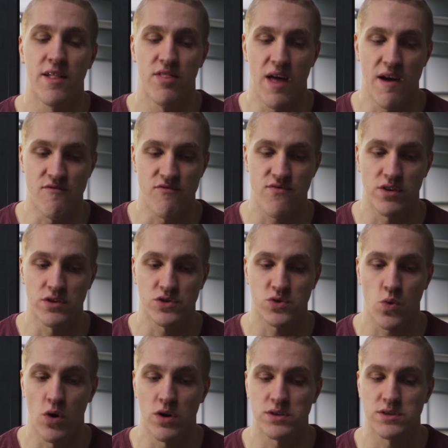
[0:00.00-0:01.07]
then front
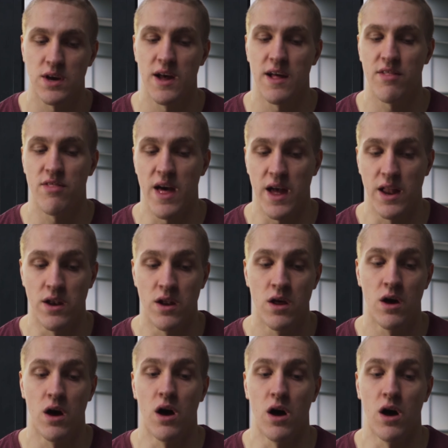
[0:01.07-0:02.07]
squats, then